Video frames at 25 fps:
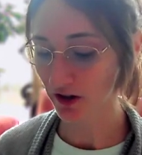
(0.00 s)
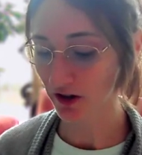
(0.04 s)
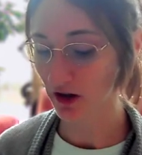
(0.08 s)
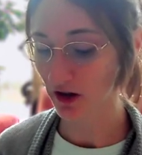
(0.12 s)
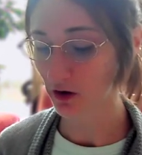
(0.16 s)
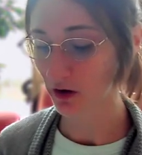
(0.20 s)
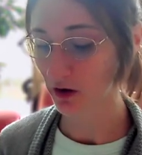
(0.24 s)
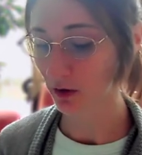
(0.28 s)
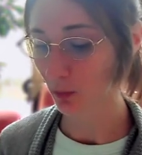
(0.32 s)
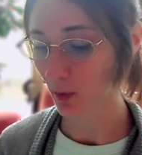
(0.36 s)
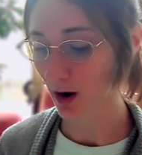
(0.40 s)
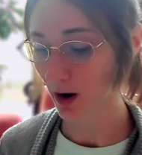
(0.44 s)
that
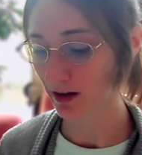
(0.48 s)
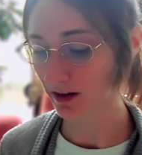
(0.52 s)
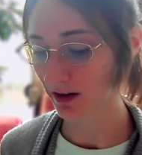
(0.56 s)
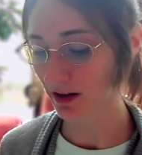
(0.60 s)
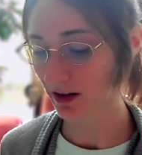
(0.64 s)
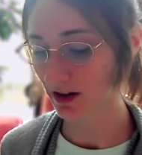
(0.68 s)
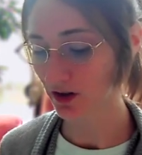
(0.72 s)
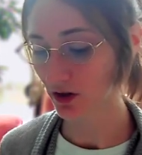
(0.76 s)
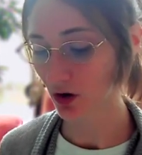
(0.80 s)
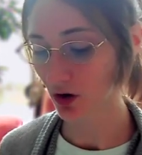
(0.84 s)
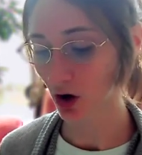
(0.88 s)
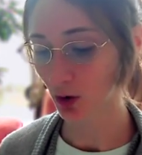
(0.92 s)
you can write
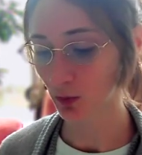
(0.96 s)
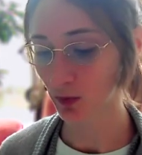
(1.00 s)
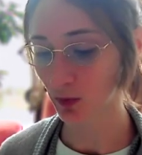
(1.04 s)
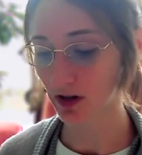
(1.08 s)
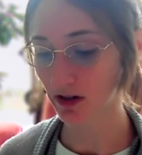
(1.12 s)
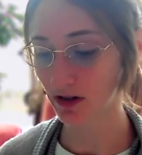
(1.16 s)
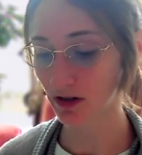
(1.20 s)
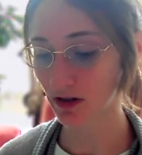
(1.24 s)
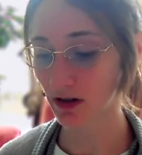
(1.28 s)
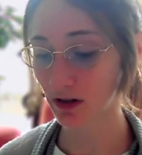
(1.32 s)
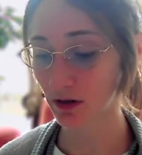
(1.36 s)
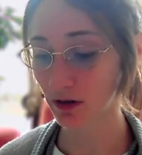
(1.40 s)
things on
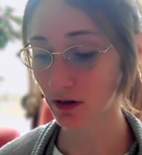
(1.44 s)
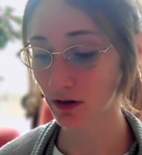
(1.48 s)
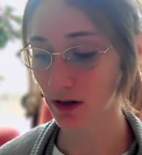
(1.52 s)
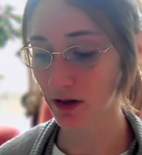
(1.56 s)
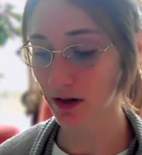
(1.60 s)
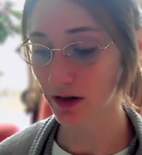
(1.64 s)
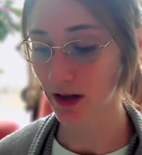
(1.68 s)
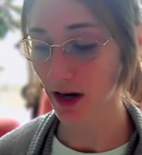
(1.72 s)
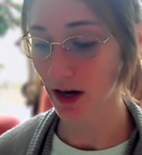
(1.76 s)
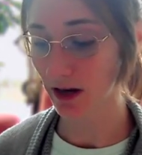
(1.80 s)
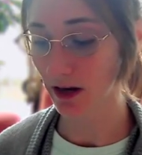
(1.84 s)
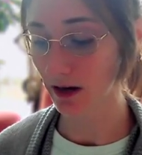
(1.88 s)
because
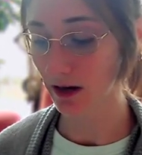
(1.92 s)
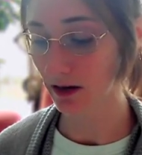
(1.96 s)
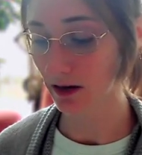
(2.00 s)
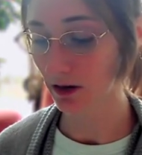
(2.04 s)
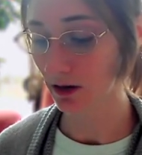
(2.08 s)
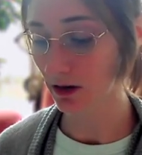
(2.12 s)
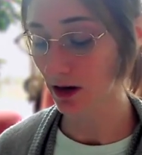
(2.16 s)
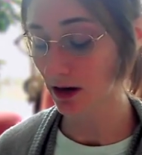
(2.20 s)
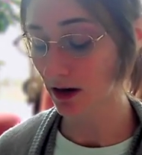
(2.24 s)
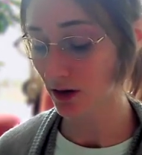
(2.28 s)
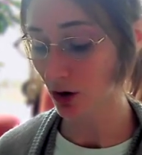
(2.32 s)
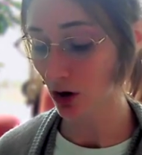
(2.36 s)
then
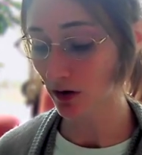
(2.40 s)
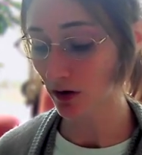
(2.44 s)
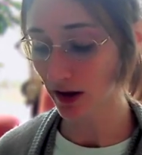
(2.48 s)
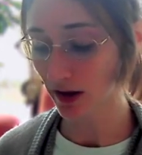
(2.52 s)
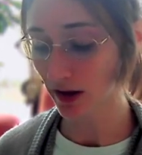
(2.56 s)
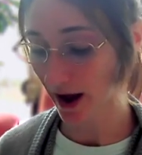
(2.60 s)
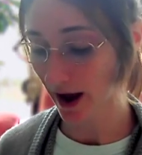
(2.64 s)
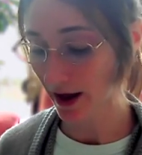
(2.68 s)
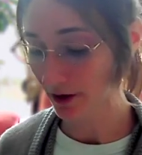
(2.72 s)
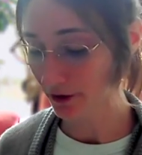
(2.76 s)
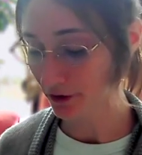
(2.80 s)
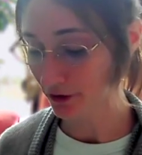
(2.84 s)
it's on
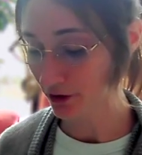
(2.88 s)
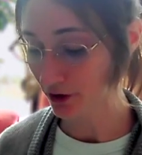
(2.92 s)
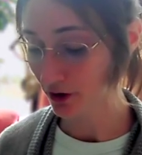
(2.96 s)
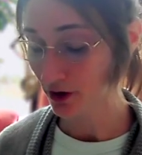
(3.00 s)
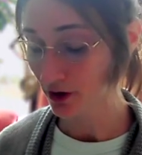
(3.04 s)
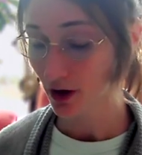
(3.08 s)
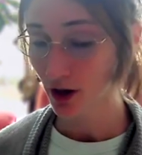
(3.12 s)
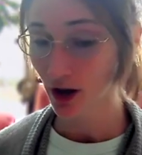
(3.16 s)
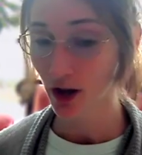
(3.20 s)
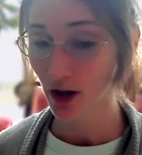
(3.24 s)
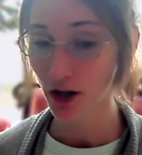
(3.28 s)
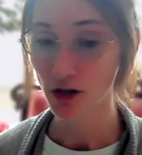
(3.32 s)
the calendar.
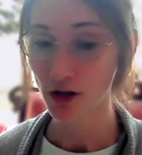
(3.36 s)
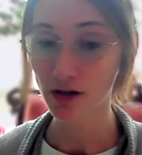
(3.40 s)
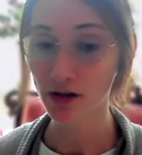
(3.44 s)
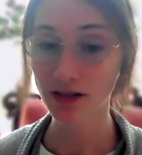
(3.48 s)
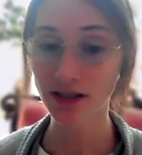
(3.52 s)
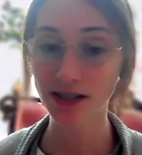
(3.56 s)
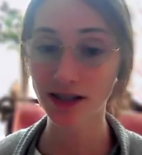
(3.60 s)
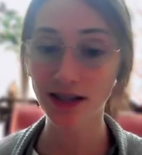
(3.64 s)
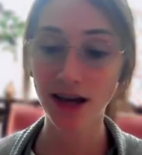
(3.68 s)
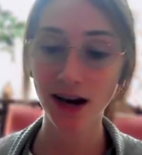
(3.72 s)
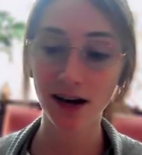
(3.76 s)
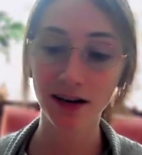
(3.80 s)
You
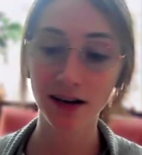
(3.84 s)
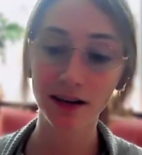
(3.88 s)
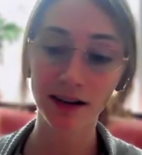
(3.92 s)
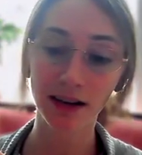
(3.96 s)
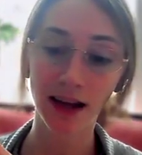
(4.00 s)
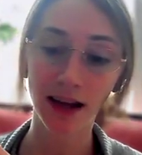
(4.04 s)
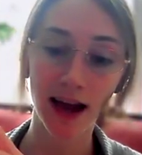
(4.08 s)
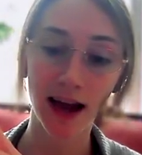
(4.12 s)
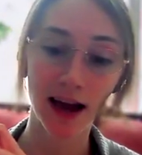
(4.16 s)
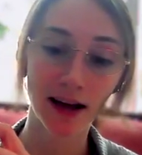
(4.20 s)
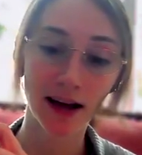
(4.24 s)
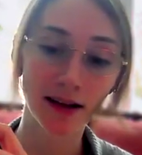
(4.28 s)
can see at a
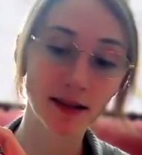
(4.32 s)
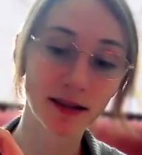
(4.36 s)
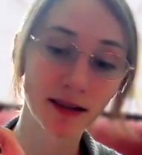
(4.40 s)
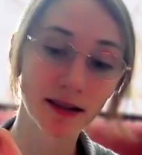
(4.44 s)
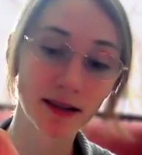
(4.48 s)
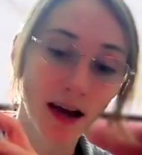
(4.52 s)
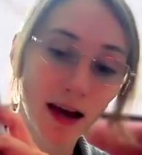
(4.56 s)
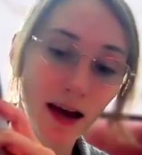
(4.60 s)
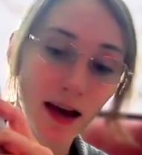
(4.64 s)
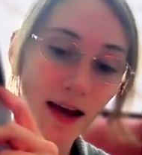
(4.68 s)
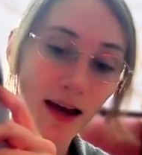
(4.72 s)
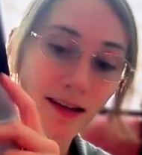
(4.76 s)

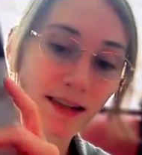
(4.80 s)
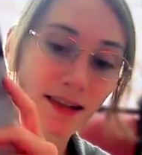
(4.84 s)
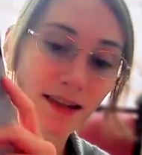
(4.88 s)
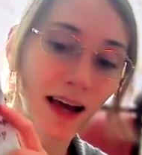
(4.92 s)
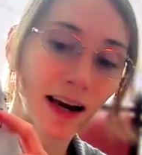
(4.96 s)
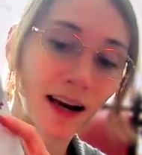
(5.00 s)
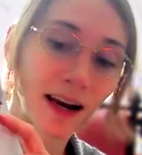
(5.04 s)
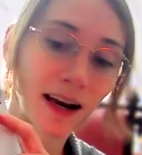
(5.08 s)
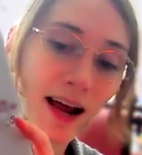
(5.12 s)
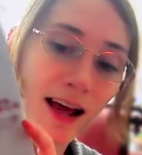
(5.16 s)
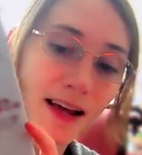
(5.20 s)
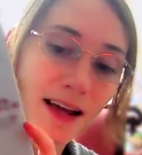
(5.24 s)
glance. It's
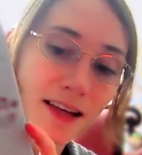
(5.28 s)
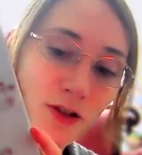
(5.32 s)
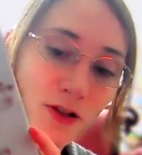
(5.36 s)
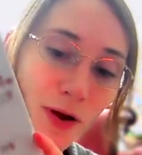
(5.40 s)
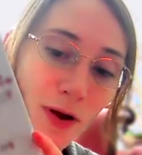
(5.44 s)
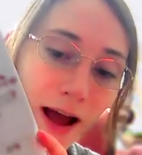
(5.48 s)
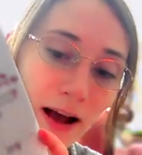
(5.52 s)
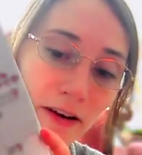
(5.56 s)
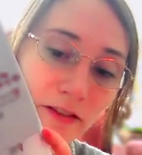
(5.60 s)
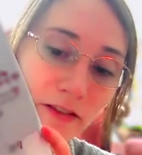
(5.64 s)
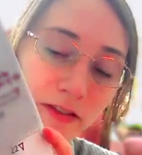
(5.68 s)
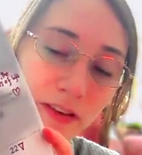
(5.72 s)
kind of nice to
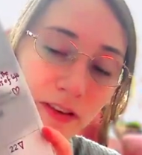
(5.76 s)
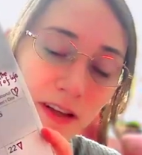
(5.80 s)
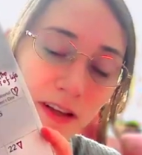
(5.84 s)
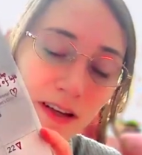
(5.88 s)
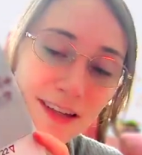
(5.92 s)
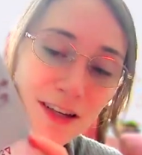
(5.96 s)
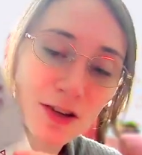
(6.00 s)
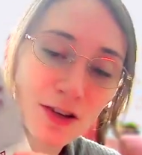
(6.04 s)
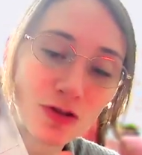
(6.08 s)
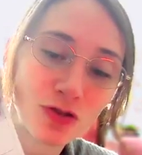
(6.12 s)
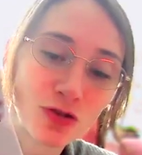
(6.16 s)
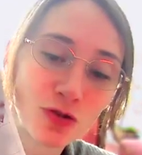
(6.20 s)
have
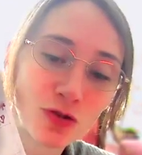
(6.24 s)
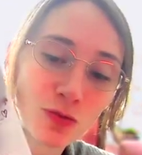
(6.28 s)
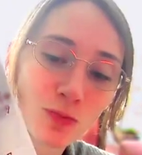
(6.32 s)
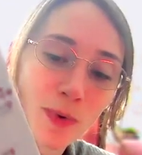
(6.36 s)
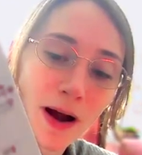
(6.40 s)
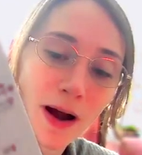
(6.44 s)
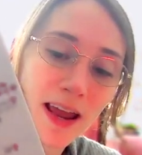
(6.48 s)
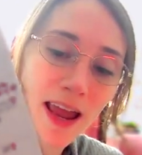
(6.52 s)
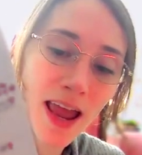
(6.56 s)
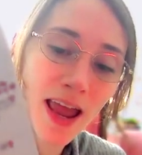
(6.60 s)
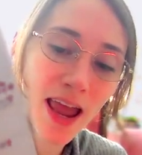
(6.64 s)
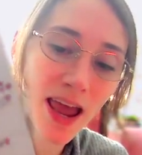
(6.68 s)
things that you do
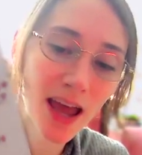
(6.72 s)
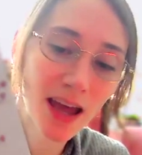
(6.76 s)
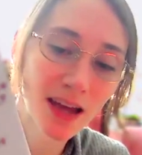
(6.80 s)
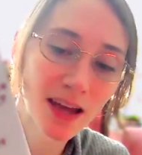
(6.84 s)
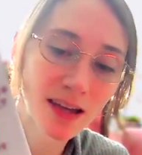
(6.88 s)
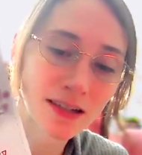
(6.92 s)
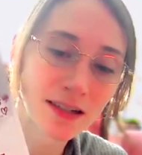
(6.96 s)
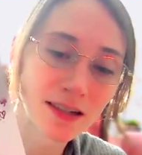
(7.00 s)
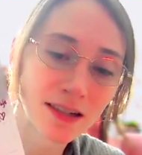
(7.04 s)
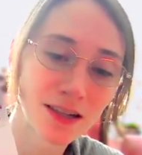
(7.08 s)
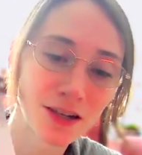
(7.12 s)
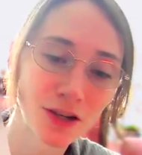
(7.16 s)
by
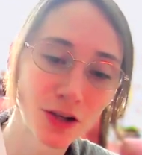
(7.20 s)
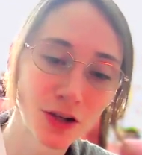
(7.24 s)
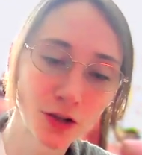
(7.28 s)
hand,